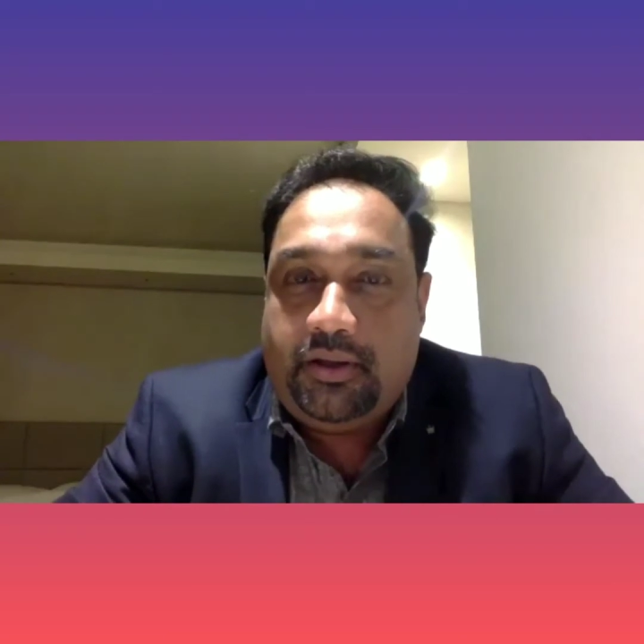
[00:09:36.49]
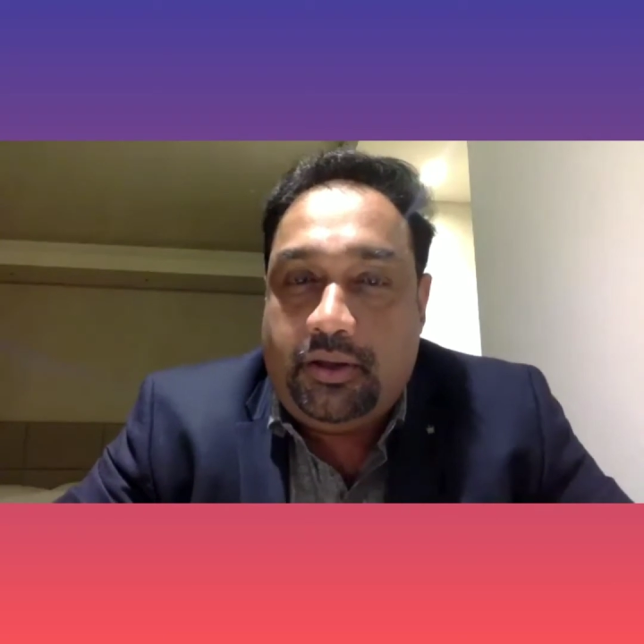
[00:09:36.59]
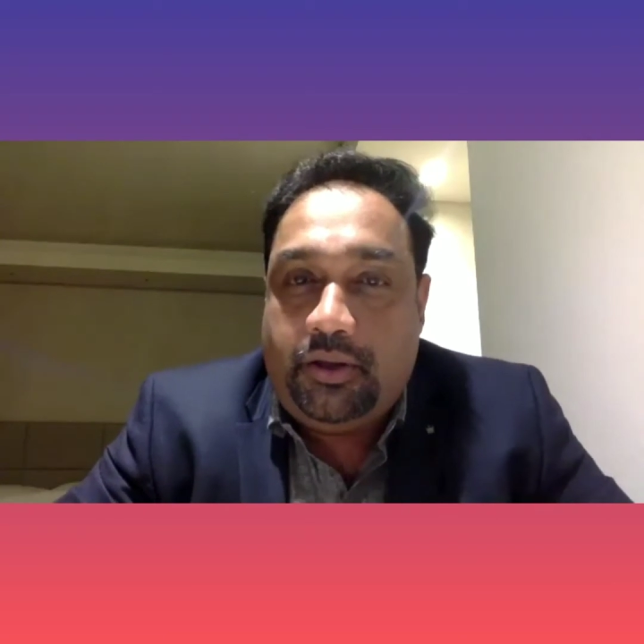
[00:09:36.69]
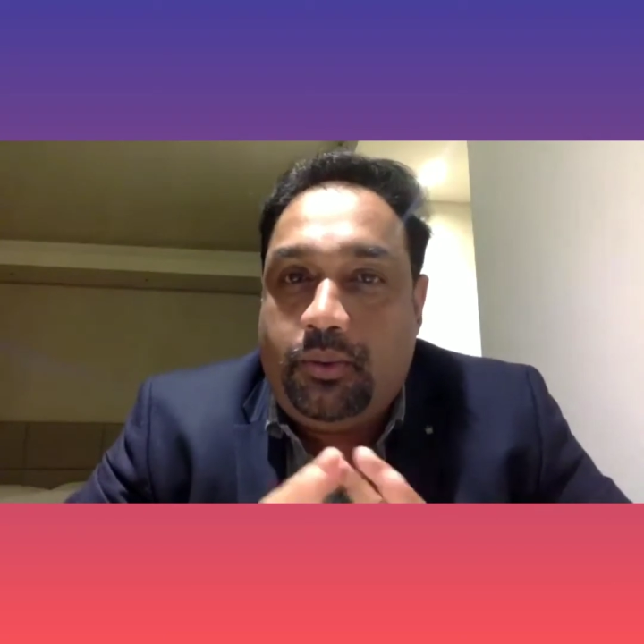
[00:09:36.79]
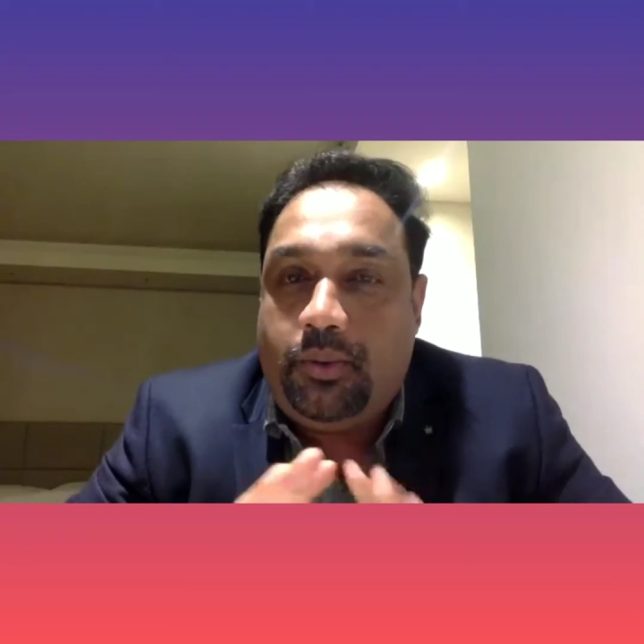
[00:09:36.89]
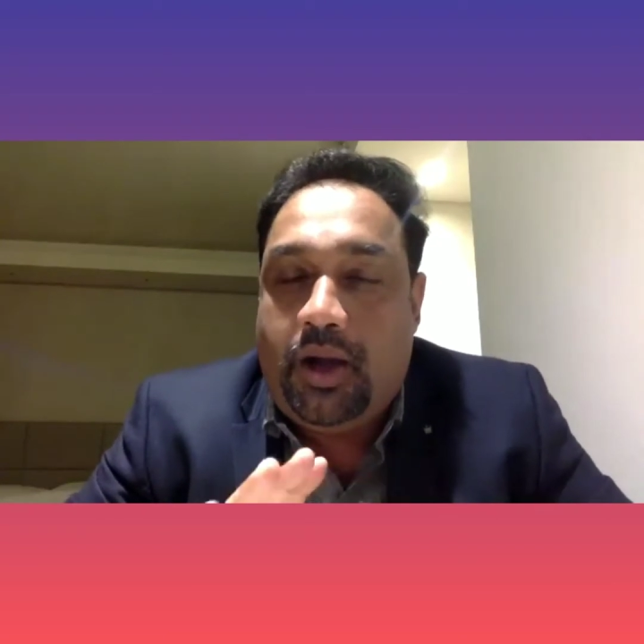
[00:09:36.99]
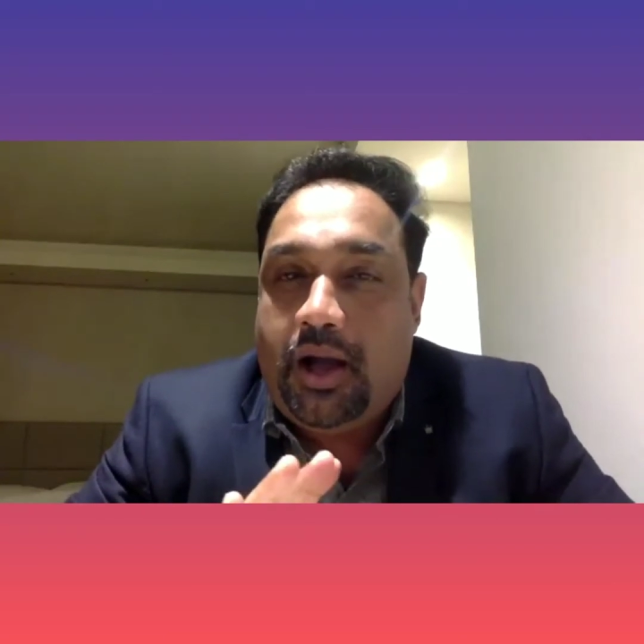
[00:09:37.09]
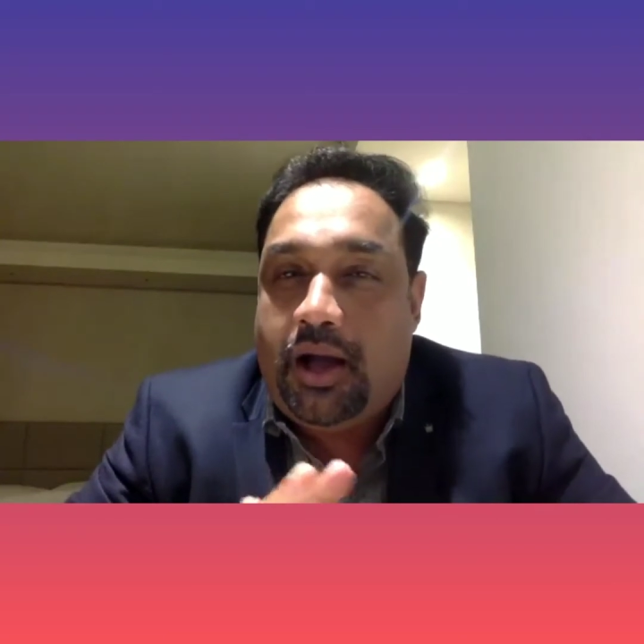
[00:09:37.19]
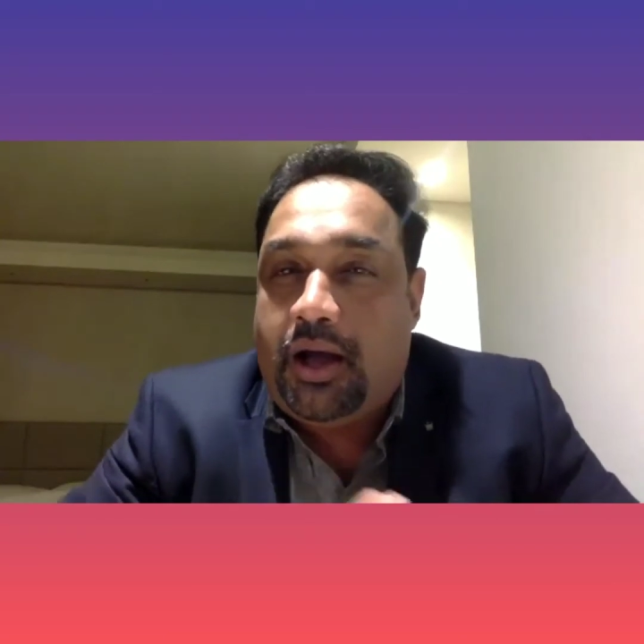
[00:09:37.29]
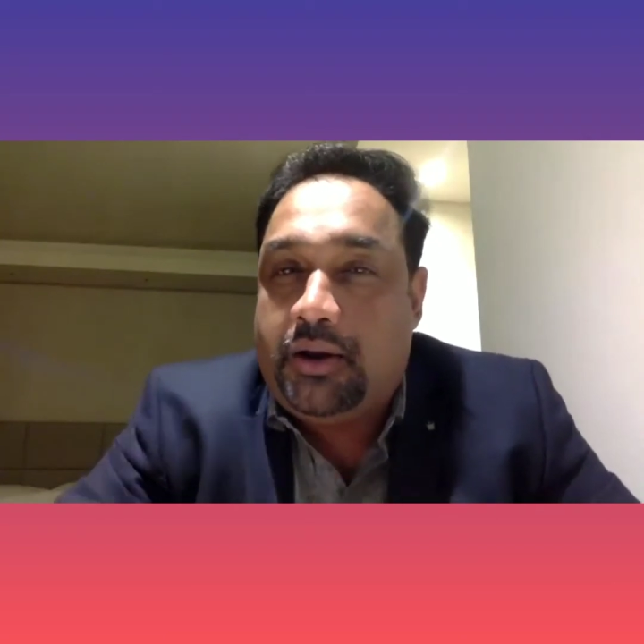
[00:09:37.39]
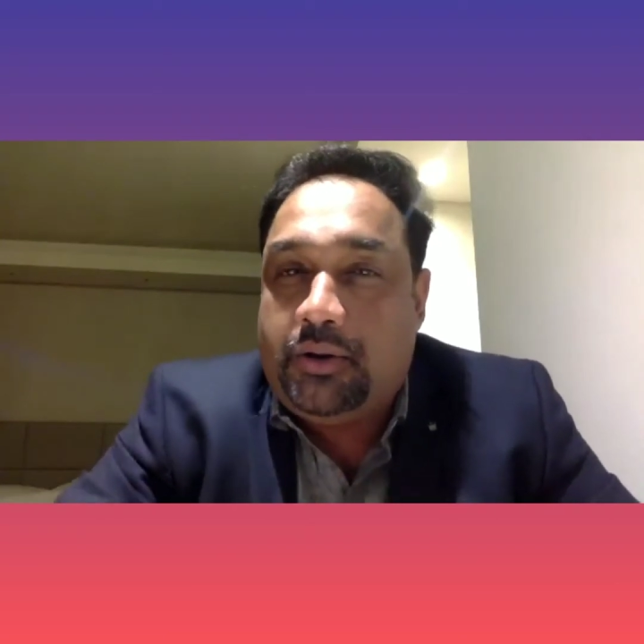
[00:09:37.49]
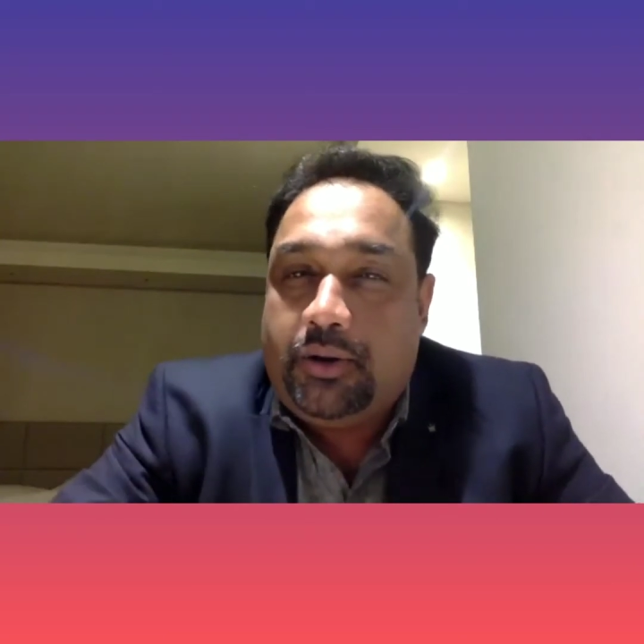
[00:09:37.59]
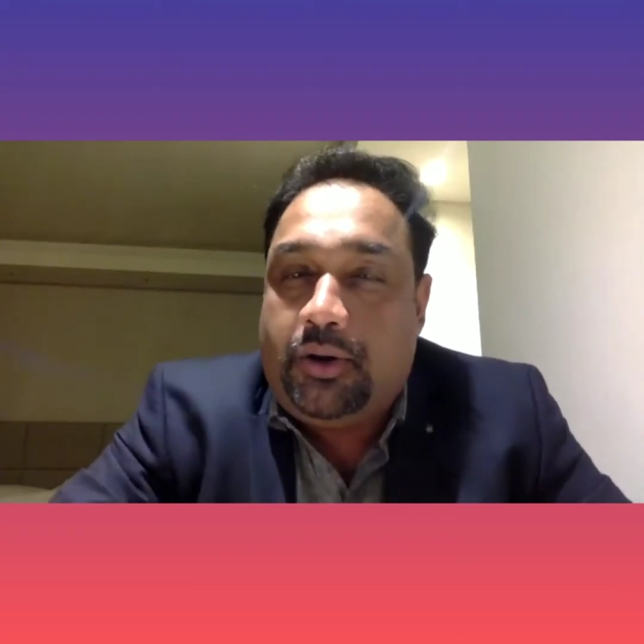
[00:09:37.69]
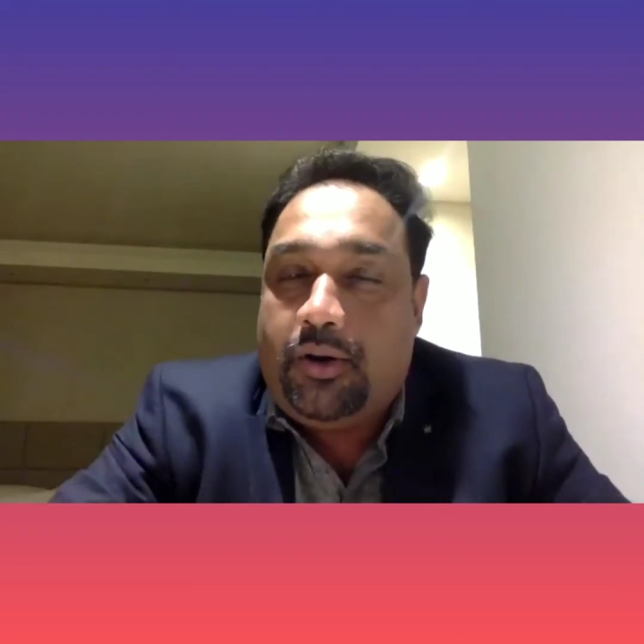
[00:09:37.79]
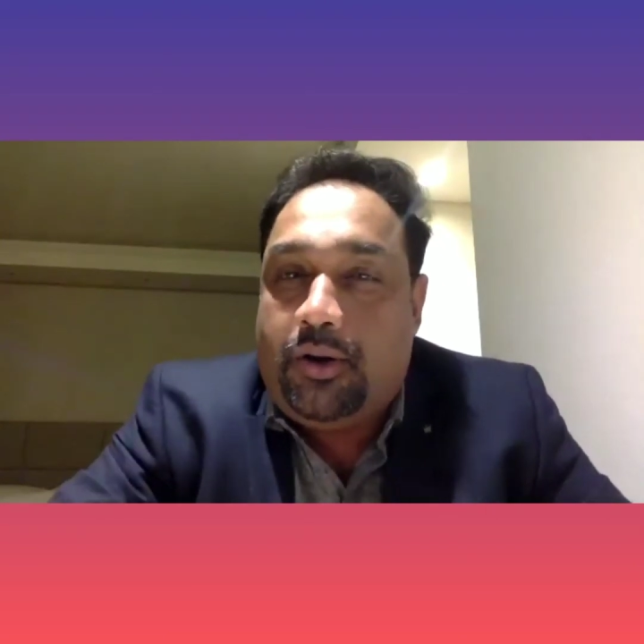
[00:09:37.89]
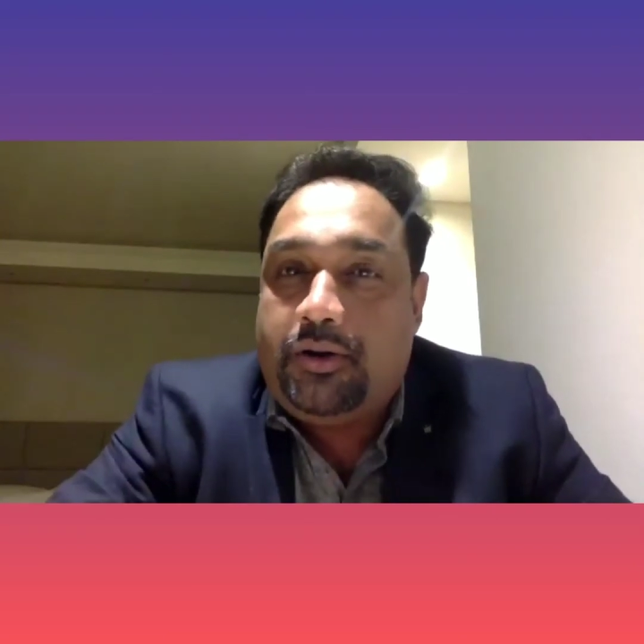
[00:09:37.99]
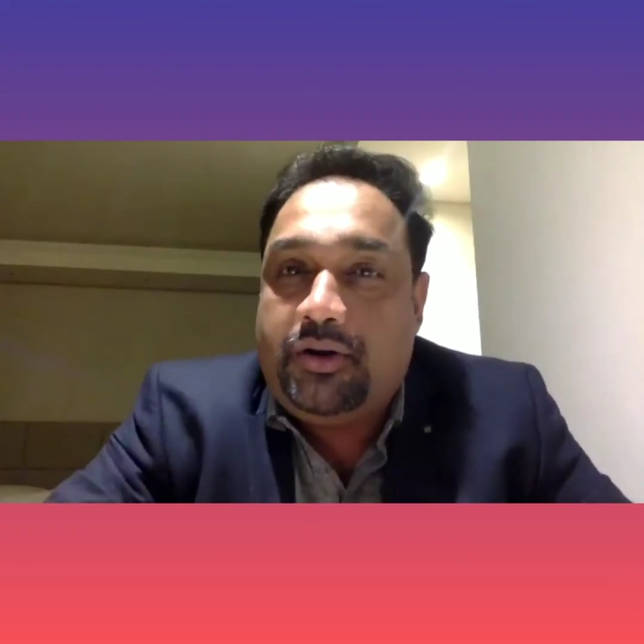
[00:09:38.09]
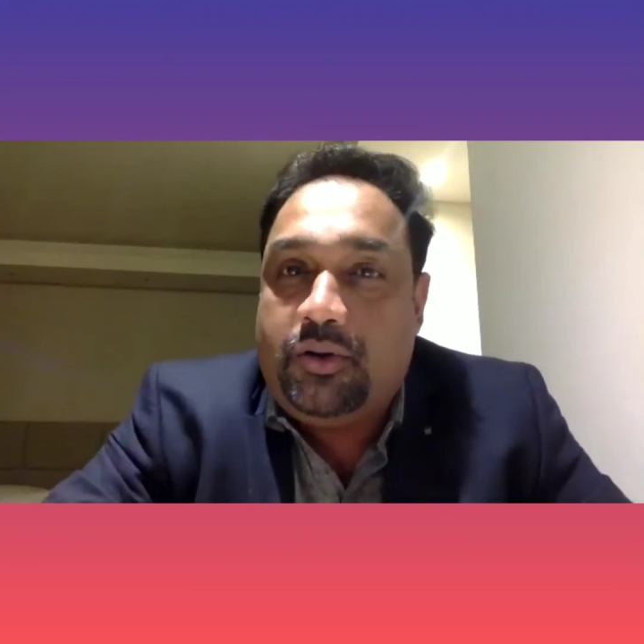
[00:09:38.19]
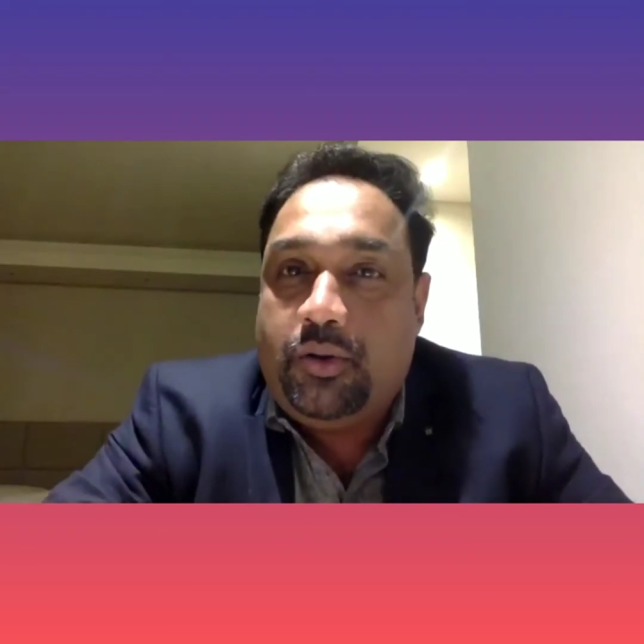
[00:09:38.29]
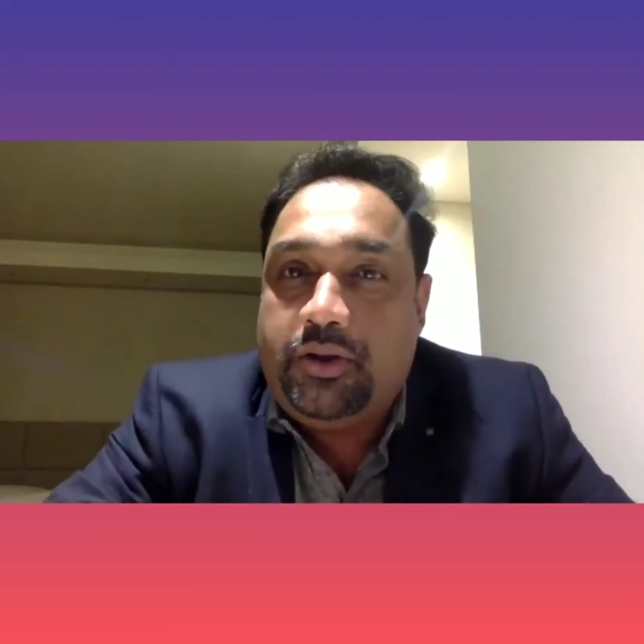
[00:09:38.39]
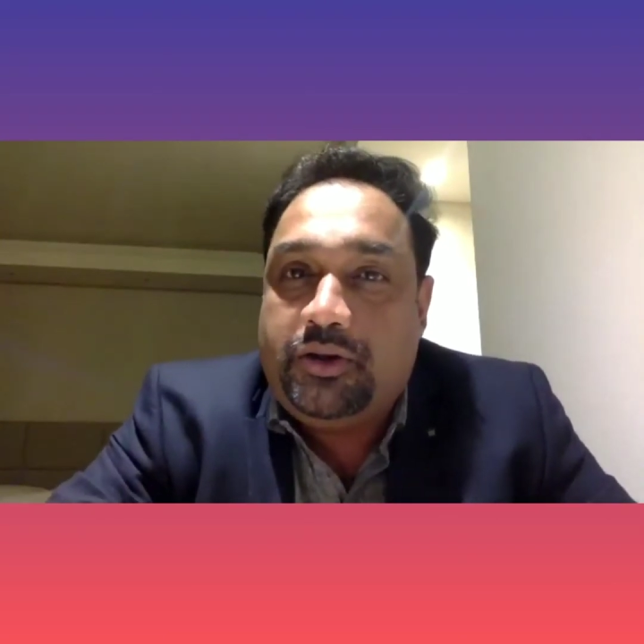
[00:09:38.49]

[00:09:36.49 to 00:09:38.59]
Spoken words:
you are not going